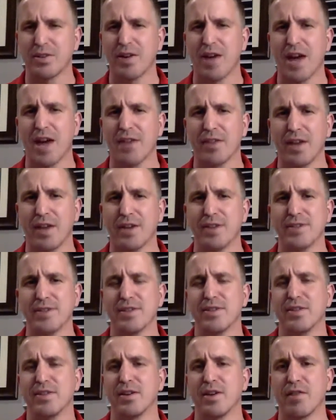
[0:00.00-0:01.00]

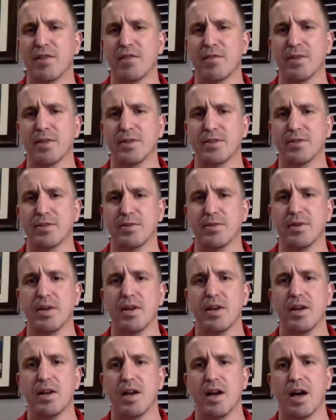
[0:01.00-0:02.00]
guidelines than governmental
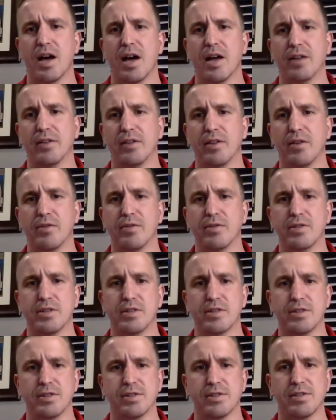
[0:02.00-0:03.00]
loans,
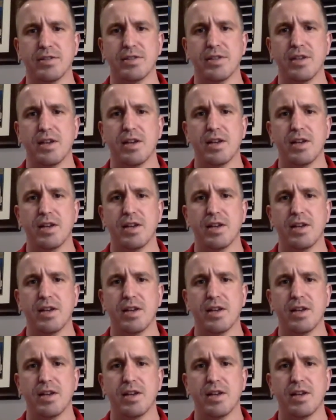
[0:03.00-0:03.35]
such as